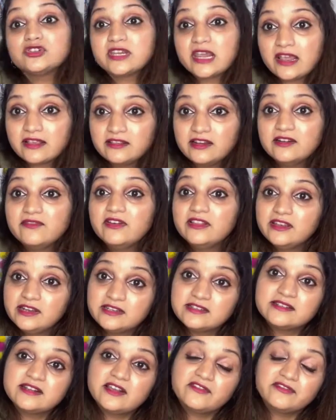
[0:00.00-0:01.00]
to check that, but
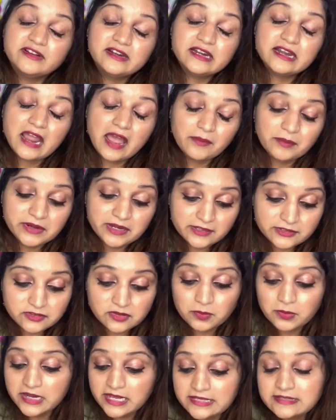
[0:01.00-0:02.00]
it's definitely happening.
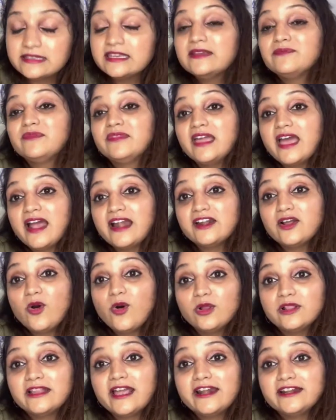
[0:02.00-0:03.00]
So please keep
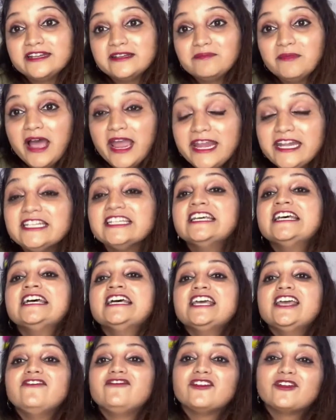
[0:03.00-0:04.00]
all that in mind.
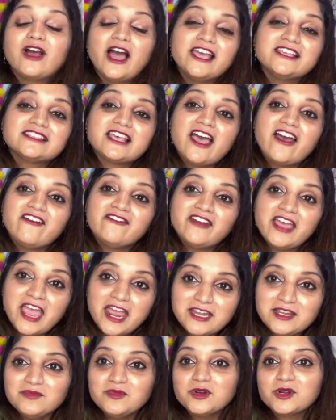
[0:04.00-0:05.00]
If you guys have
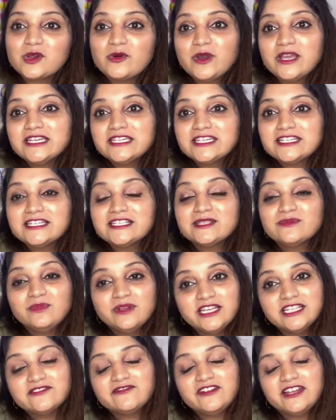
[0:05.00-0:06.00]
any more questions,
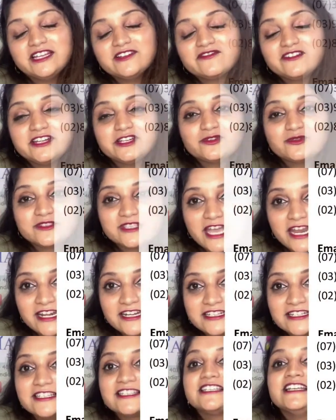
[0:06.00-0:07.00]
please feel free to
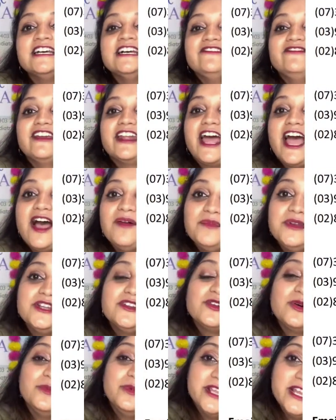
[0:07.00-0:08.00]
send us. We're happy
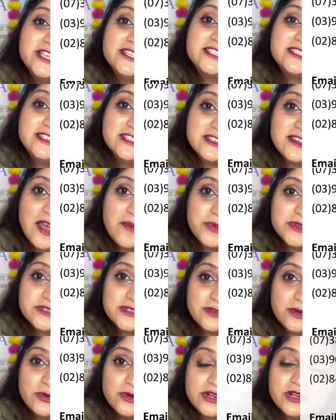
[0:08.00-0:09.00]
to update this
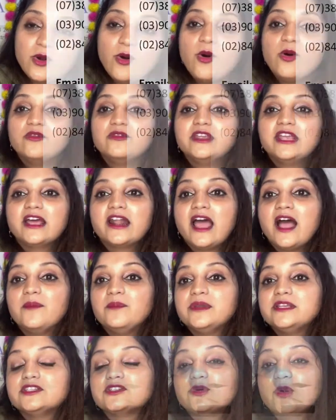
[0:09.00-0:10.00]
episode, or we are
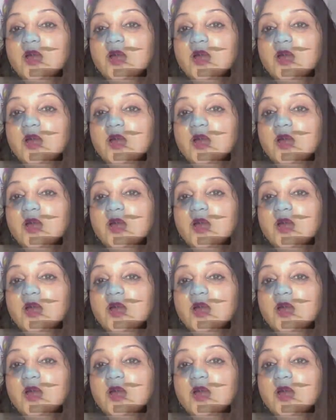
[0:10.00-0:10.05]
happy